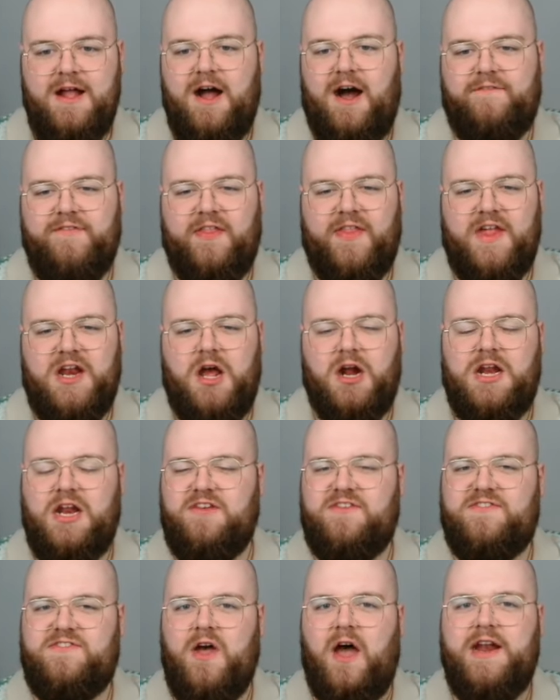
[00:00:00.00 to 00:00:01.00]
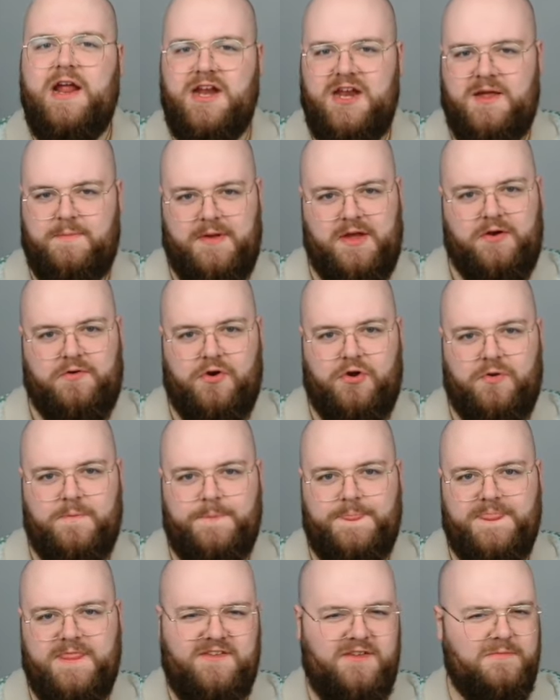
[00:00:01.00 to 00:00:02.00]
I felt they're likely to side out Nibiru.
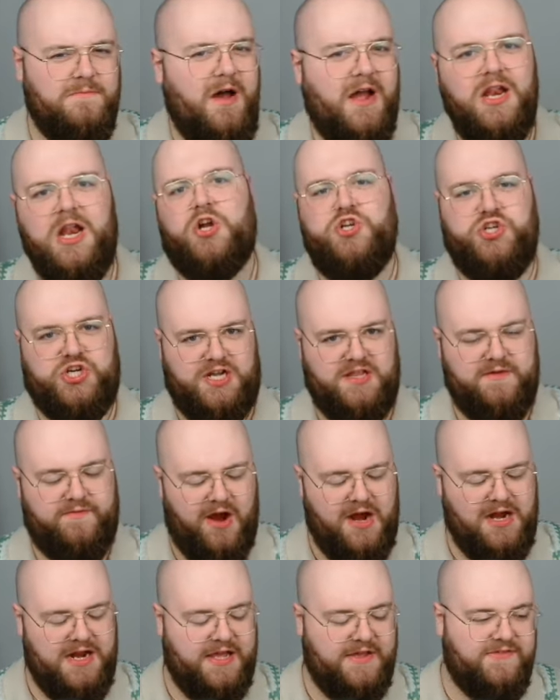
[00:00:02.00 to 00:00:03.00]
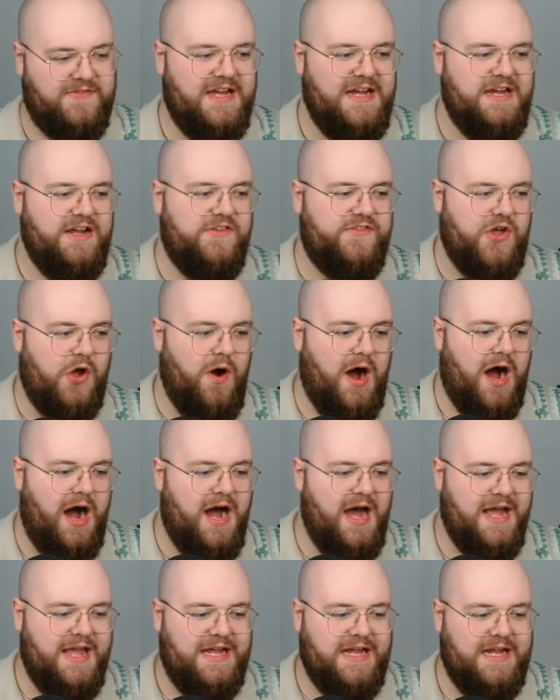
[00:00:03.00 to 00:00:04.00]
This is my logic at the very least. So
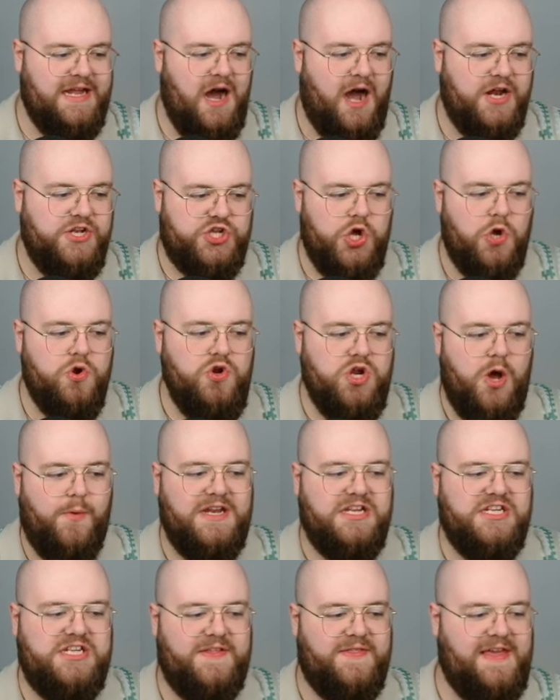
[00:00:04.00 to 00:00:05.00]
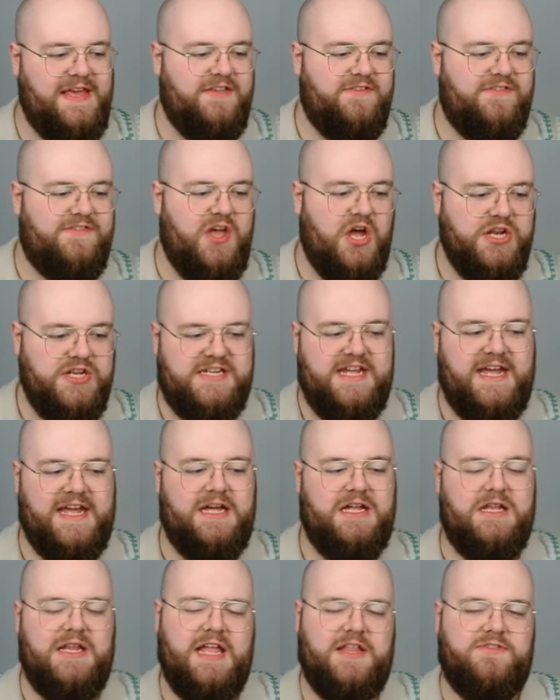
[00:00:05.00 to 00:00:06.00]
I don't go into these
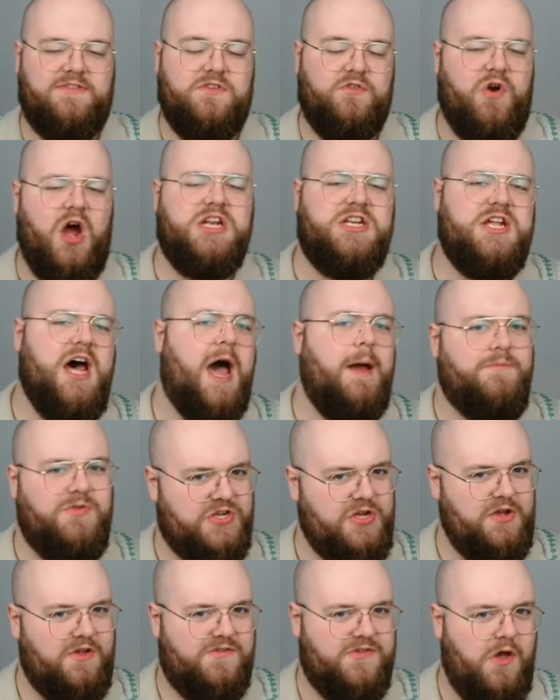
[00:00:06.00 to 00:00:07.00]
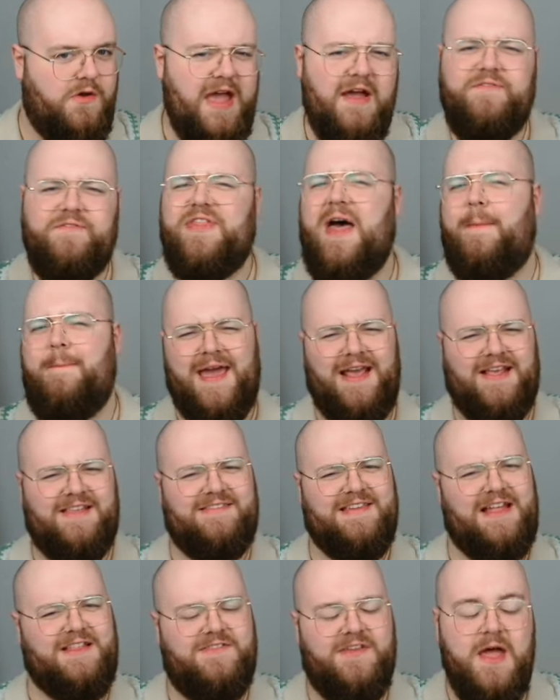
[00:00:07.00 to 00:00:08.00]
until it's the right time to do so, if that makes
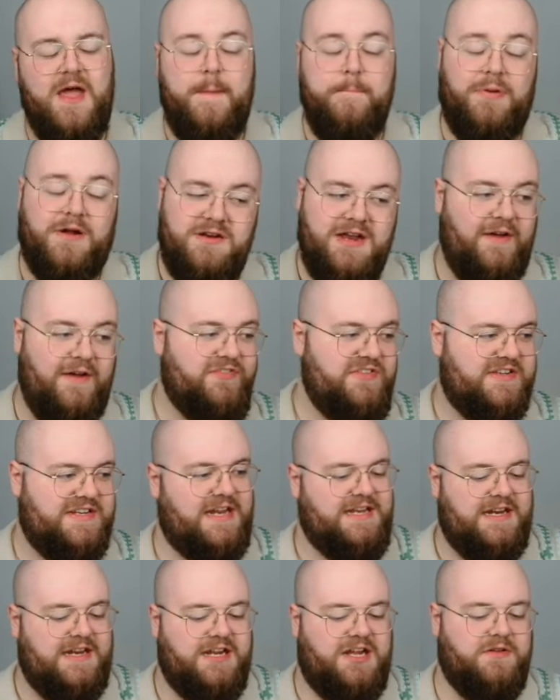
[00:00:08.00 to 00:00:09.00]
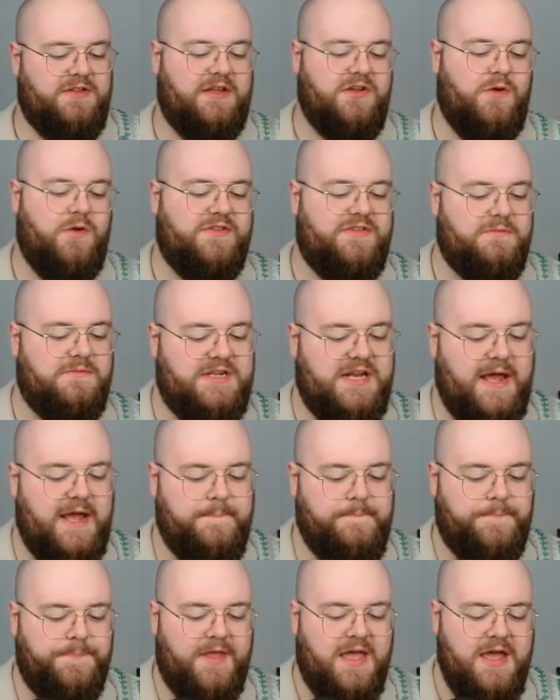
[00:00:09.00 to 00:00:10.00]
sense. But never today, didn't go into them today.
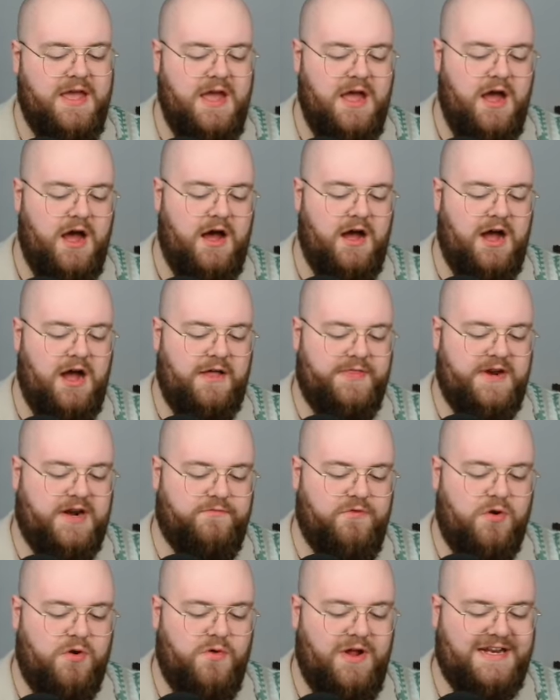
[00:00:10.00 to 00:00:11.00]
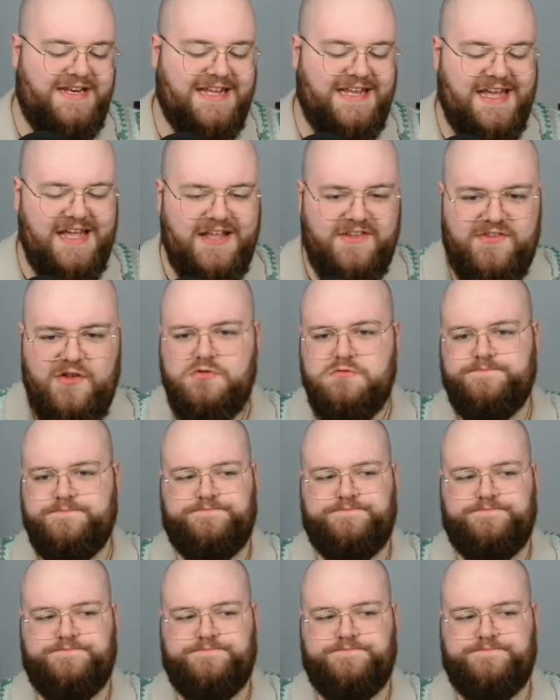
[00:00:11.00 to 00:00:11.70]
And then I wrote a Dingirsu.